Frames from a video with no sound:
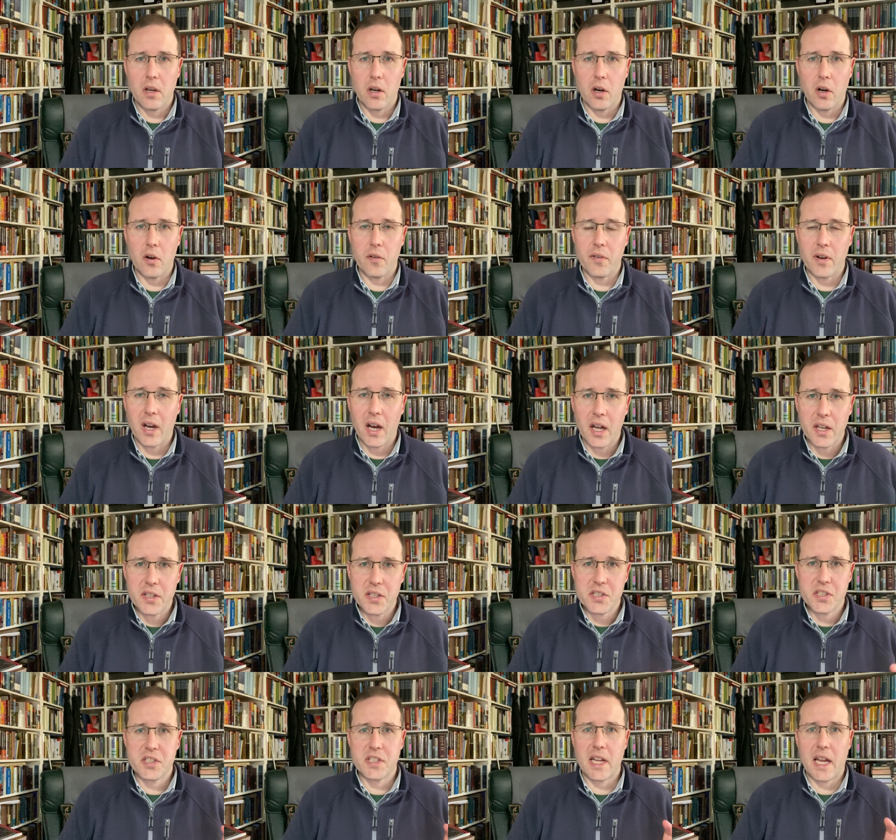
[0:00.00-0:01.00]
of
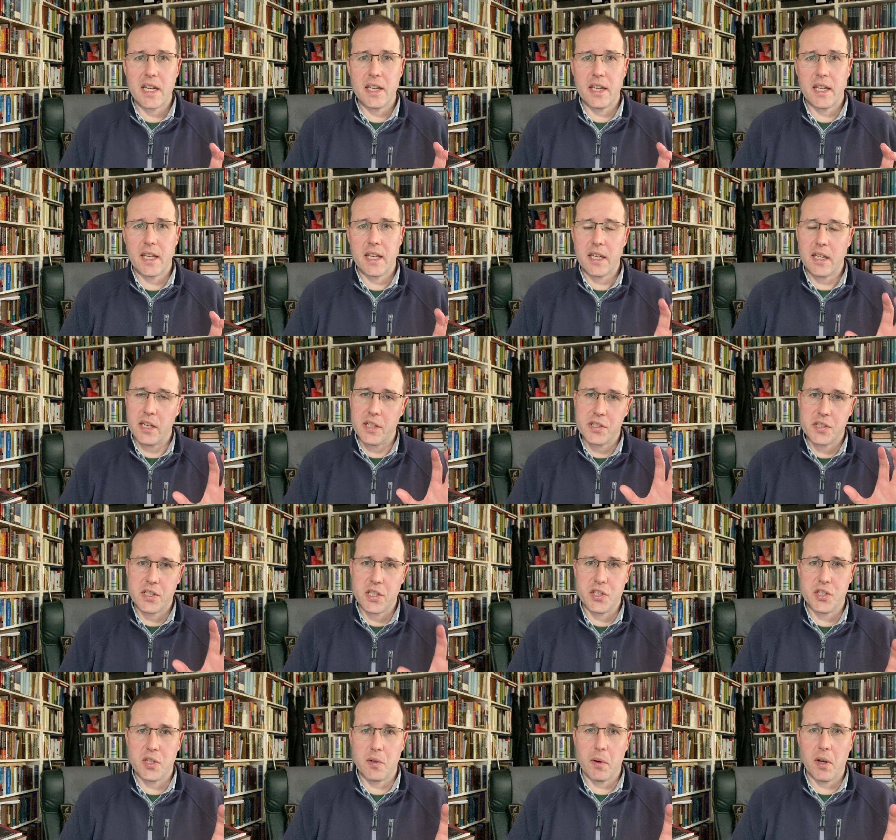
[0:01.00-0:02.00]
understanding a
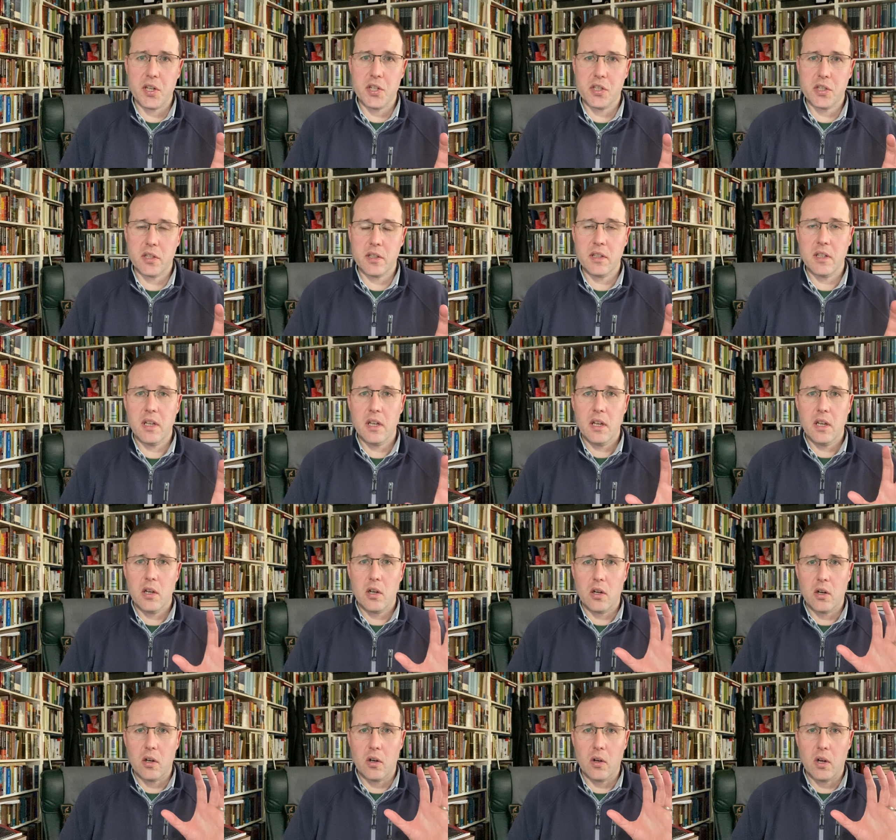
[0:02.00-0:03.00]
situation
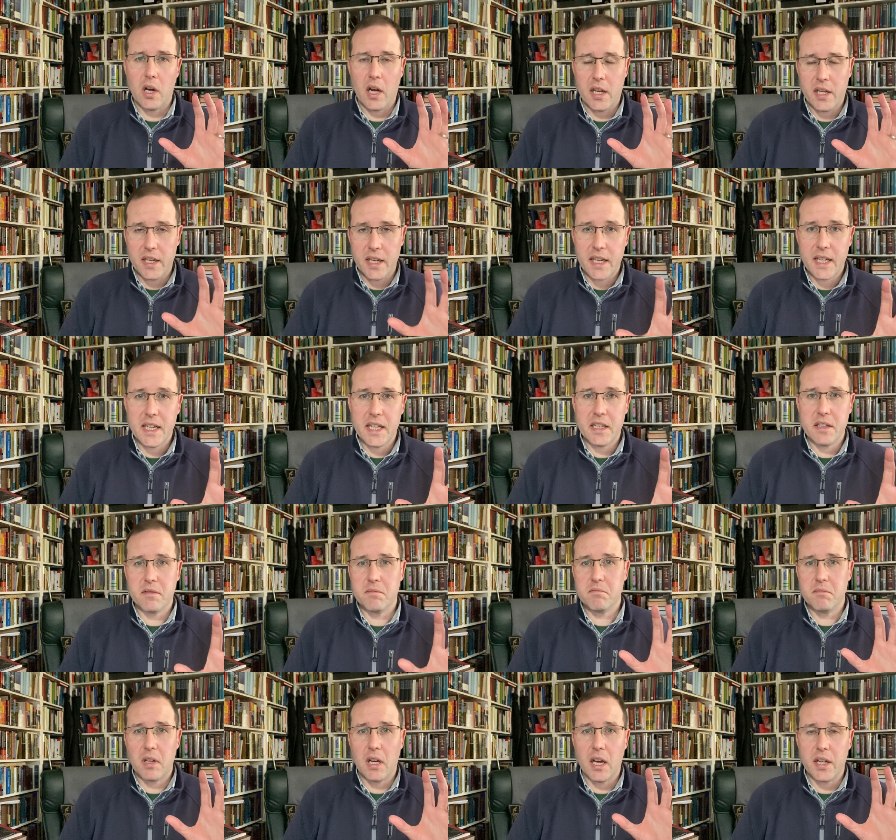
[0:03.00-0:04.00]
or a need,
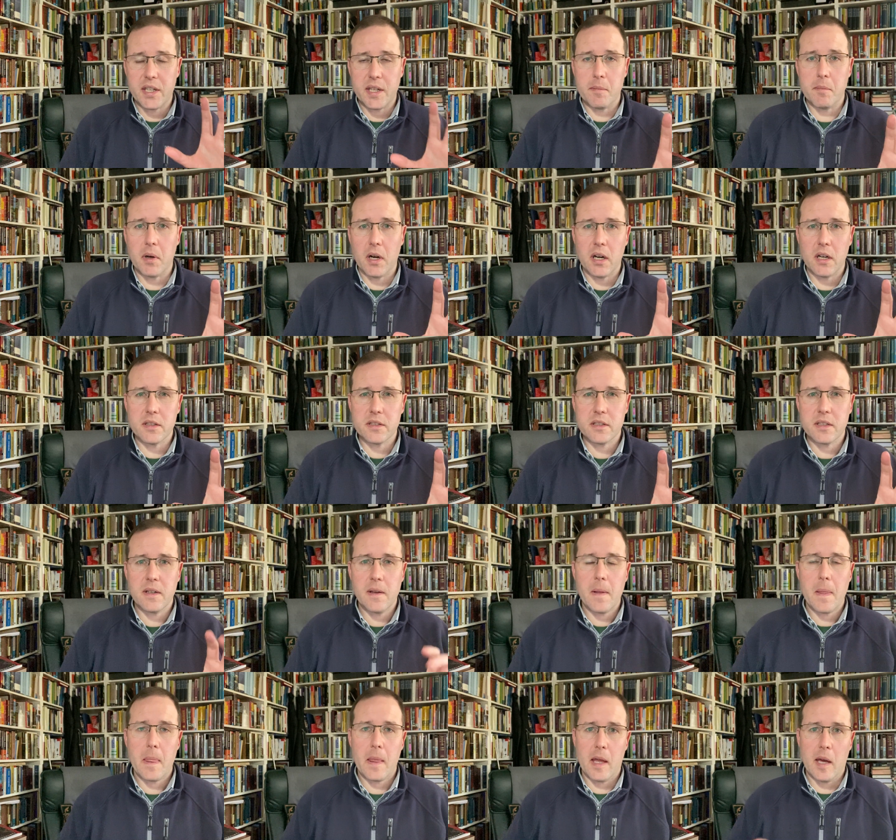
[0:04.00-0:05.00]
a demand,
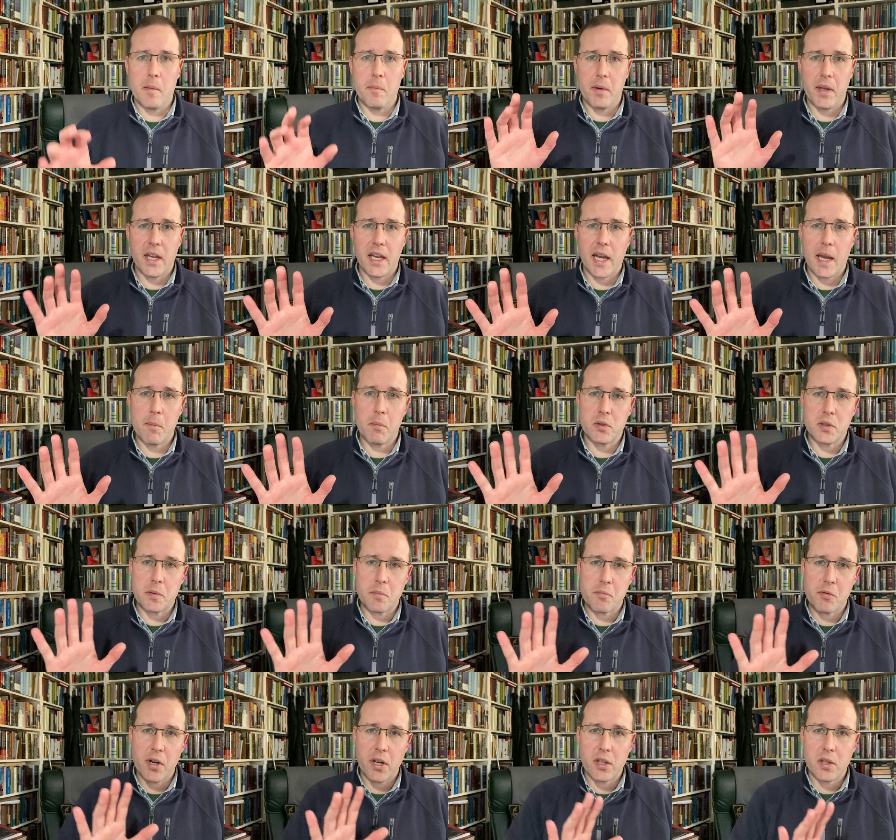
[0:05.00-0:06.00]
and being able to
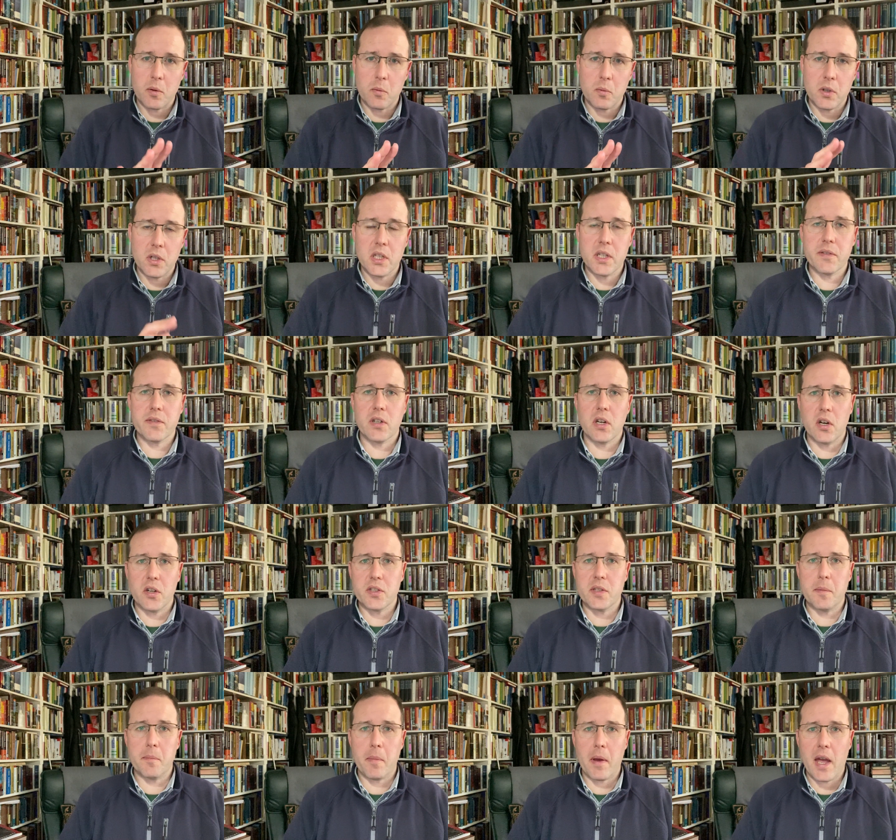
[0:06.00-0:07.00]
bring the Word of
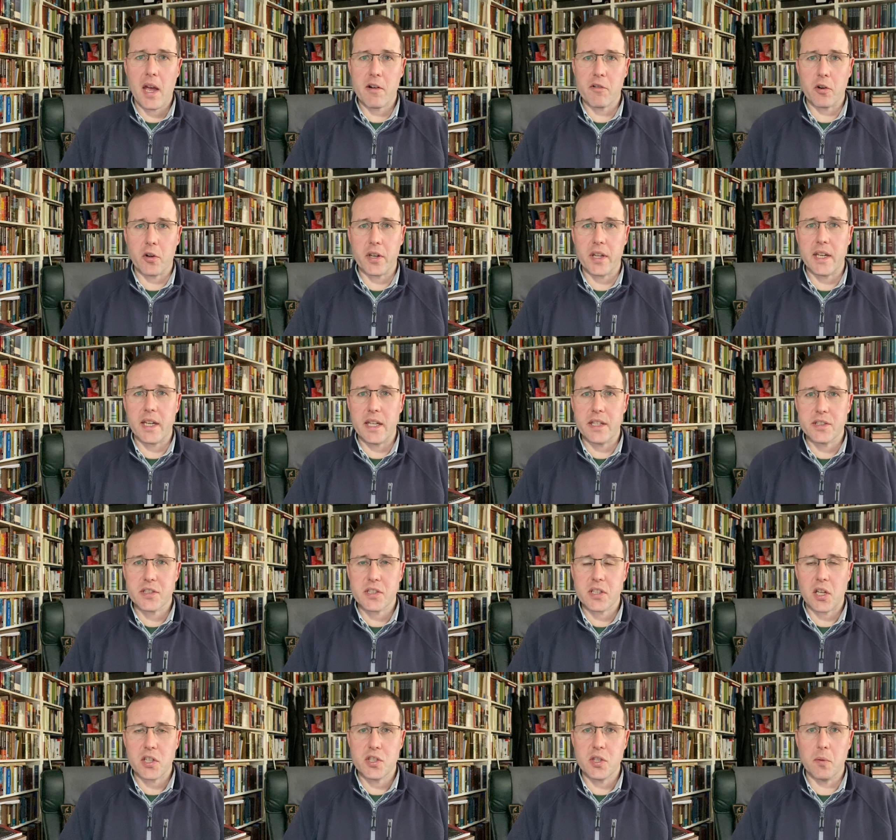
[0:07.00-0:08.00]
God to bear on it in
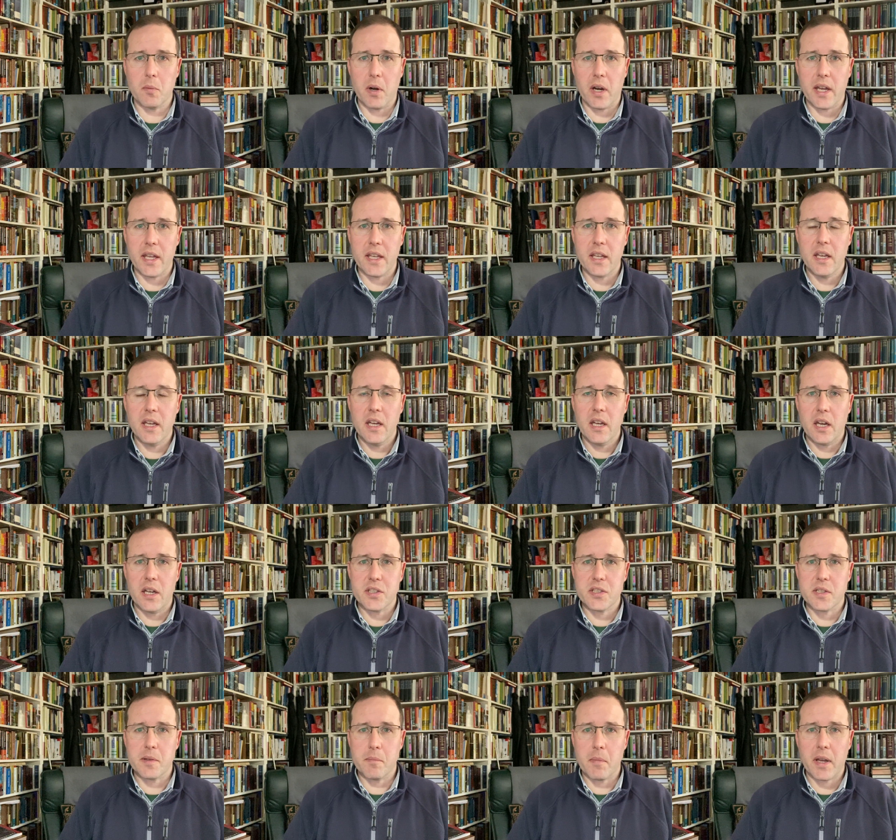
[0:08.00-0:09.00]
such a way
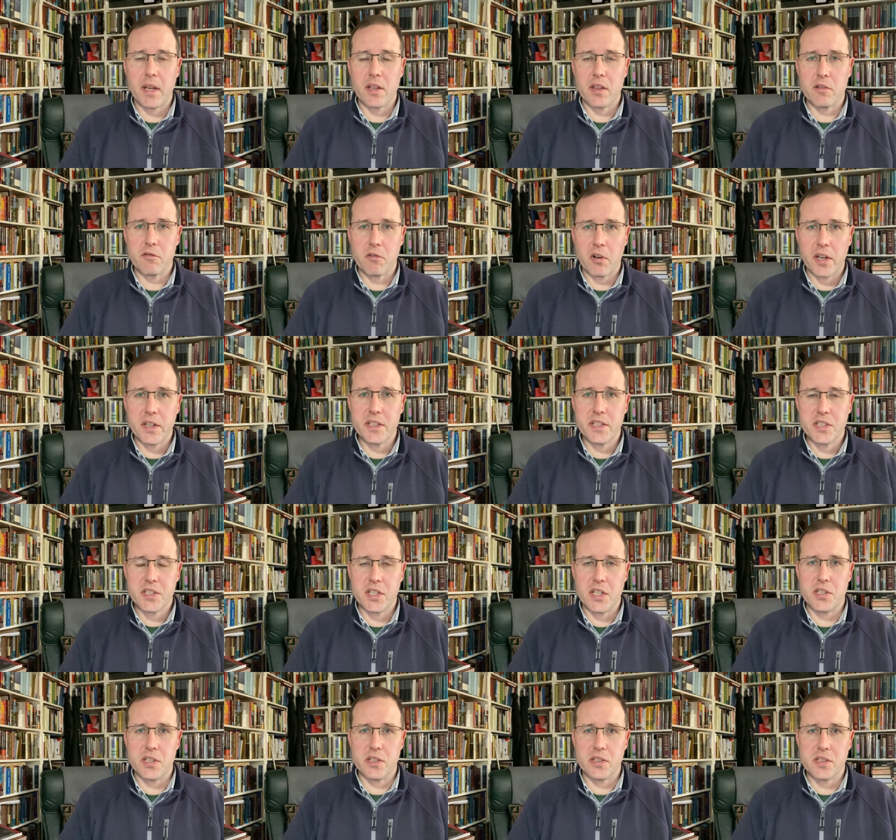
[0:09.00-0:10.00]
as to make the right
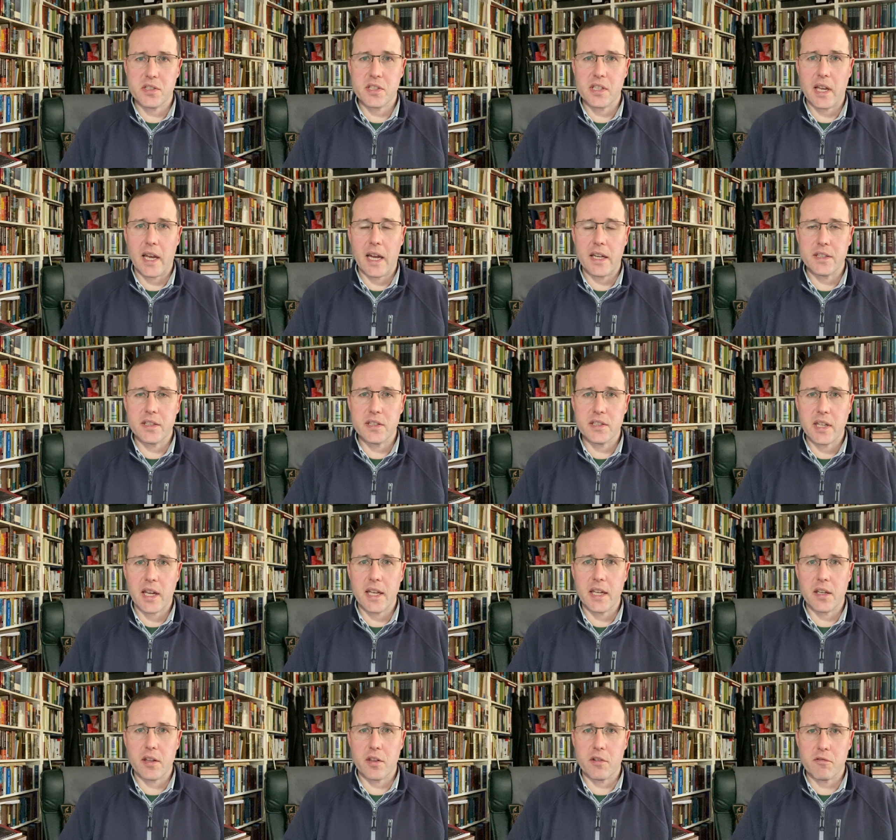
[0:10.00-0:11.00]
decisions and to
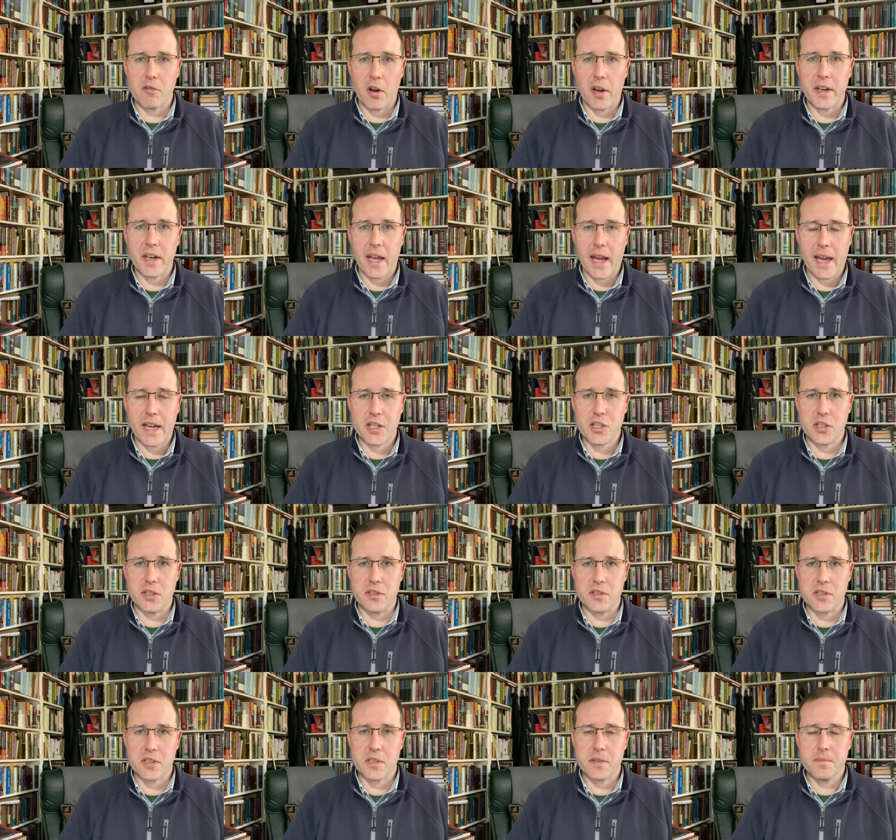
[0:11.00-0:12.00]
take the right
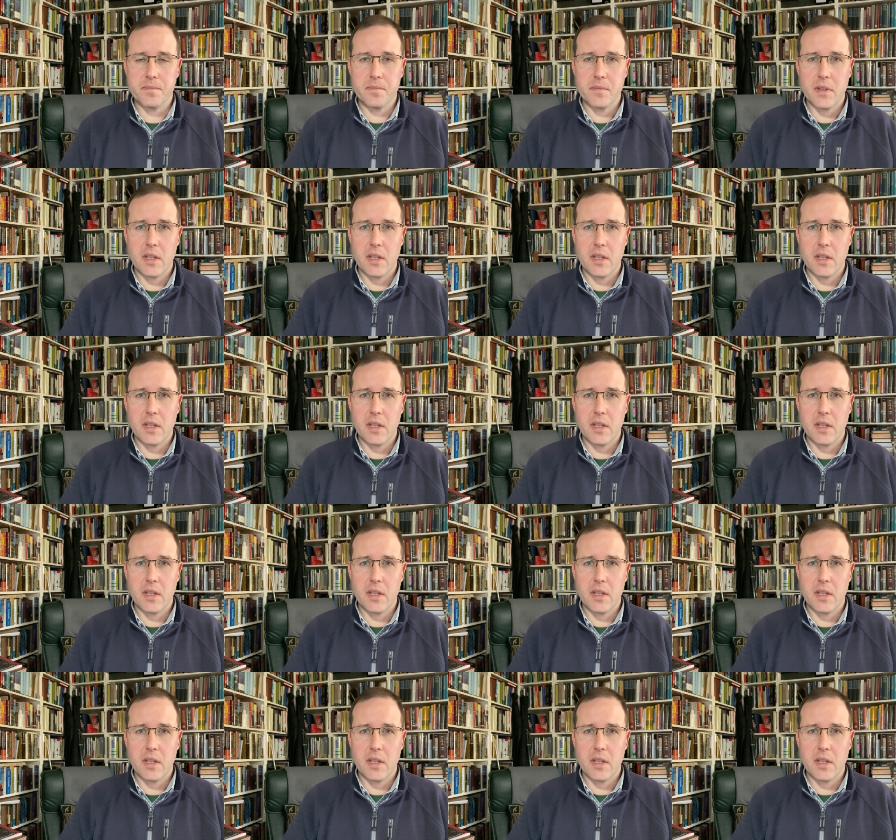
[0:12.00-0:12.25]
actions.